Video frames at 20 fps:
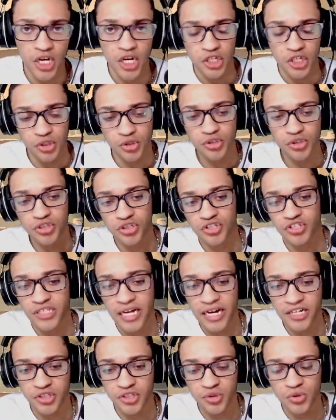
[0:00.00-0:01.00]
You use your
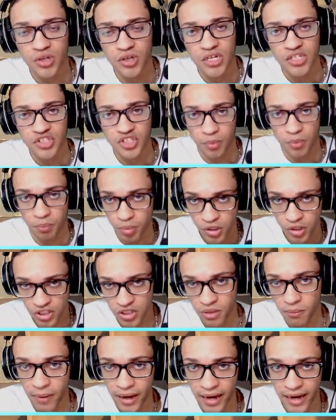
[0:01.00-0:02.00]
satchel to push
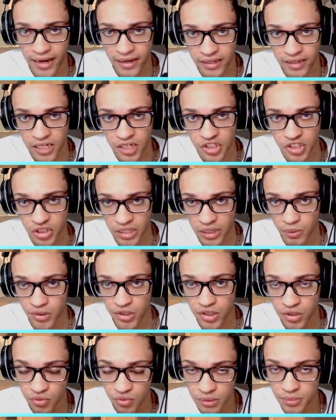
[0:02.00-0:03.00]
them back, so that way you
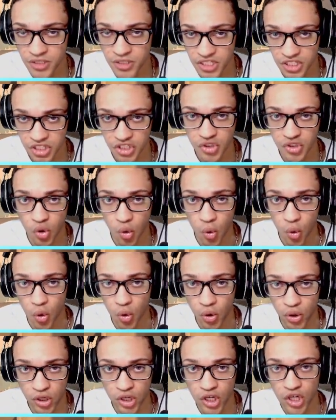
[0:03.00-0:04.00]
can reposition,
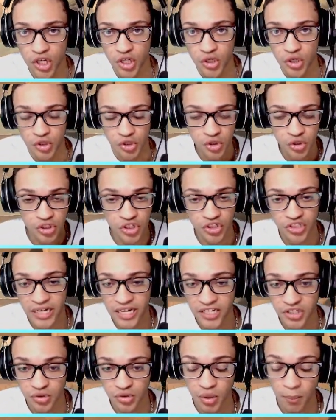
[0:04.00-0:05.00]
or use your
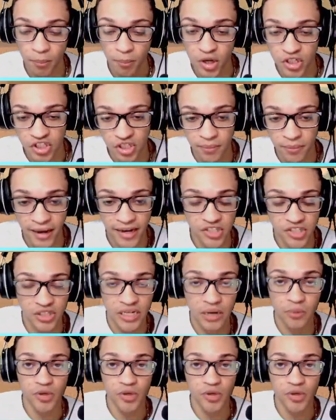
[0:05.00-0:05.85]
satchel to push them back, so that way